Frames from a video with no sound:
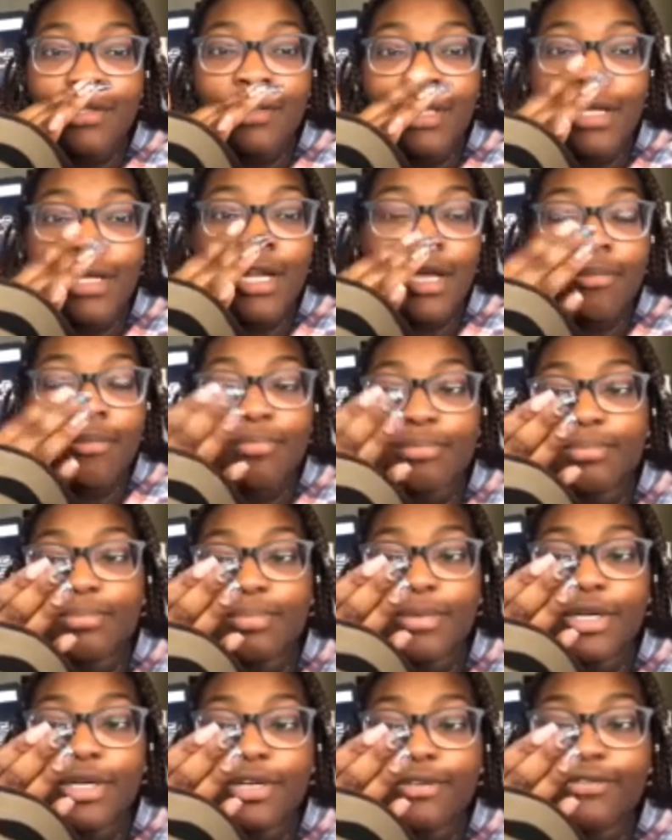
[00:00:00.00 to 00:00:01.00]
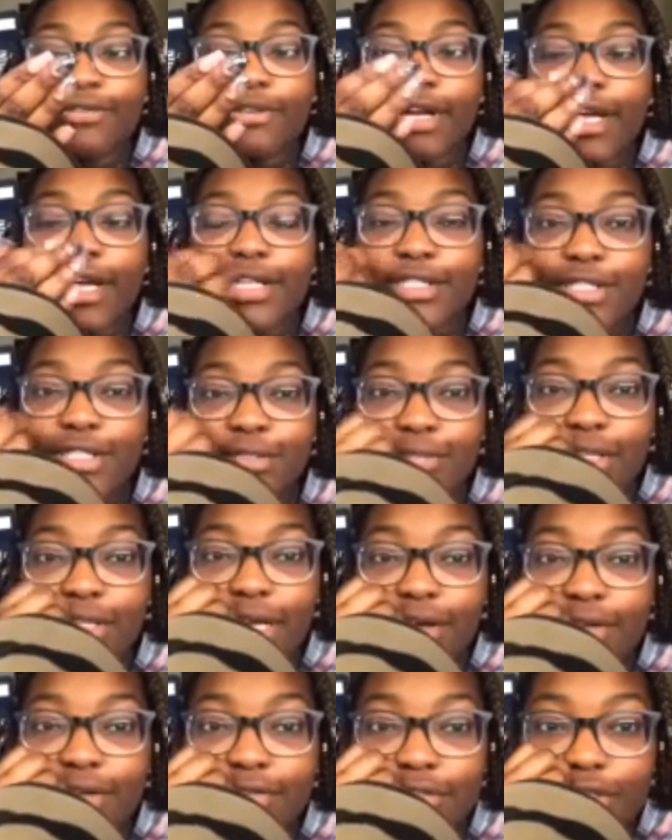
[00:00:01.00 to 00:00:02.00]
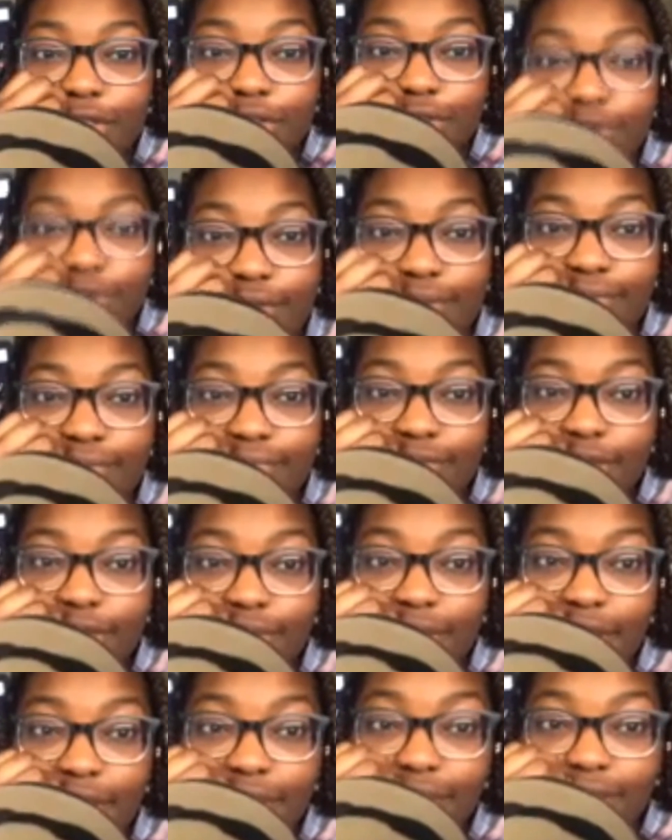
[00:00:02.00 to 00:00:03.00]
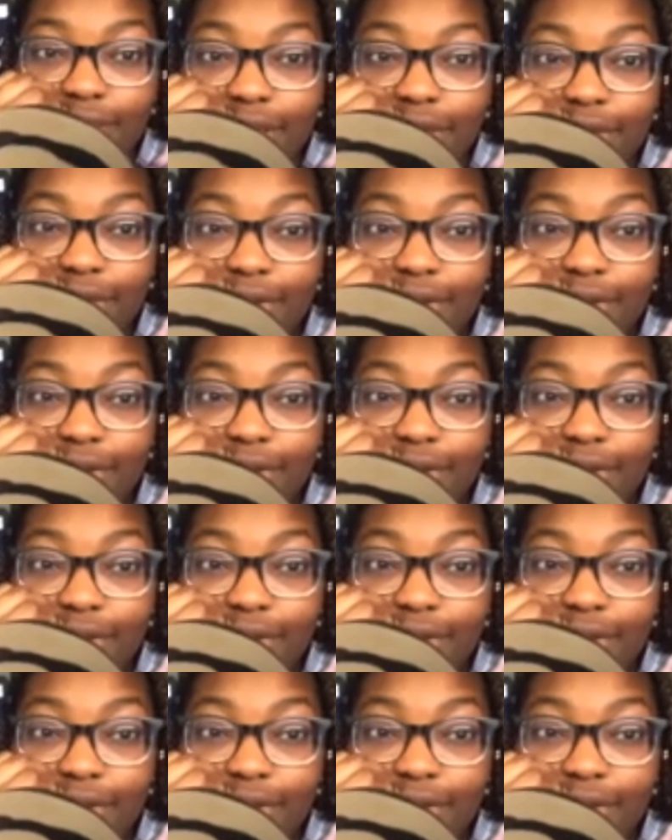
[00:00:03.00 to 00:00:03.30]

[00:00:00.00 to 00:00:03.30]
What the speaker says: I'm gonna forget to do the outro, so I'll do that later.